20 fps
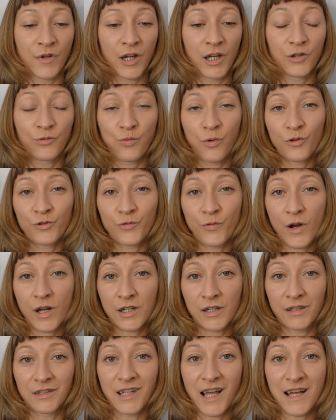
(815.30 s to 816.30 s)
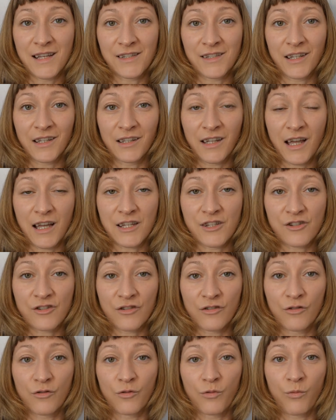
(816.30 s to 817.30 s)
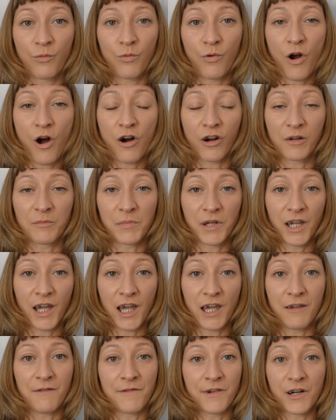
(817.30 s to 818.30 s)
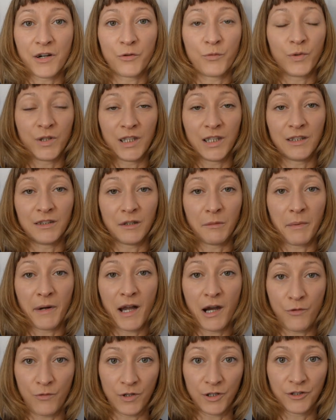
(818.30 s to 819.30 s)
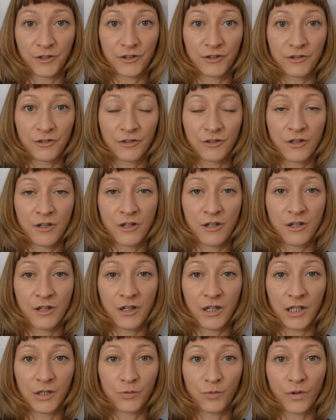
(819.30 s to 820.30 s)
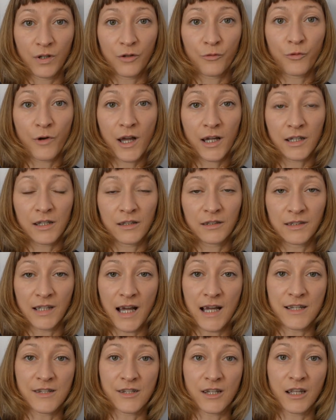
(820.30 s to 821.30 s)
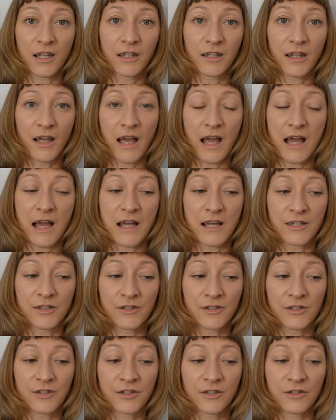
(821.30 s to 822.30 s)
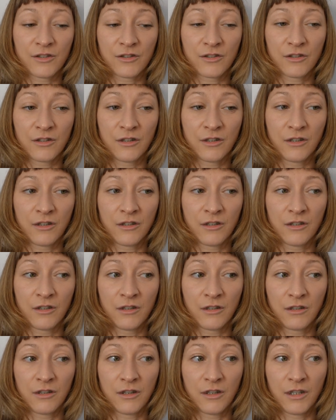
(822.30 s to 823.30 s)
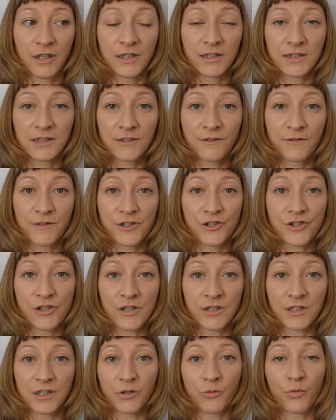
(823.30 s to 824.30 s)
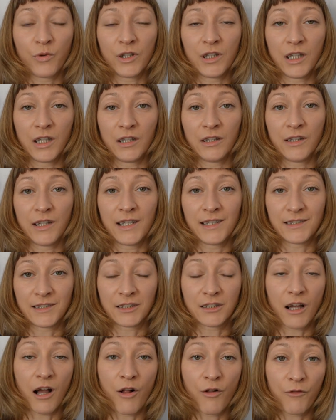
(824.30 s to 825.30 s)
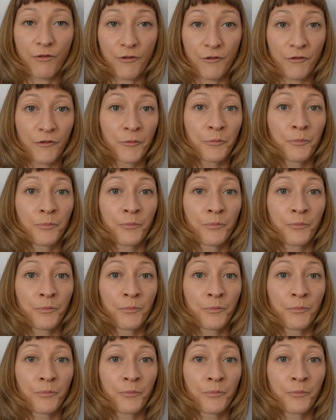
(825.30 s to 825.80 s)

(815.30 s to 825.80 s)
It won't recognize it as wrong behavior within the parent. It will recognize it as insufficiency within itself.